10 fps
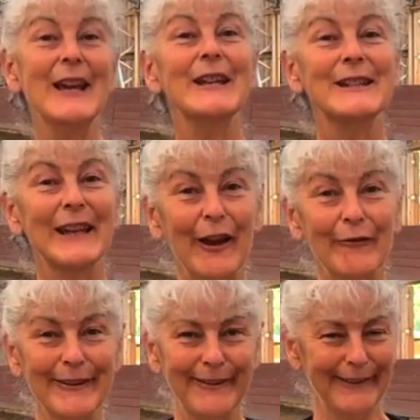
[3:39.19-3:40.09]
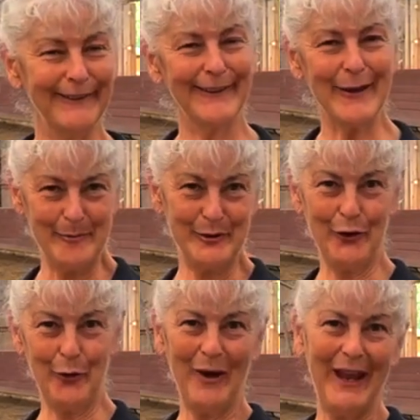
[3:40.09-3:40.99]
to everything that comes your
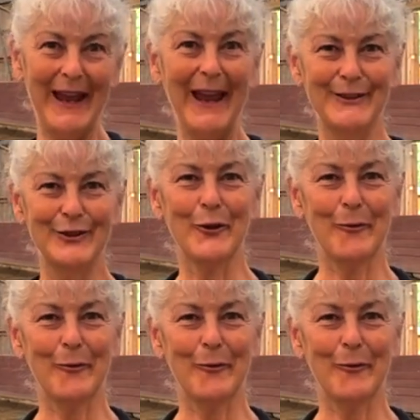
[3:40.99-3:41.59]
way as you're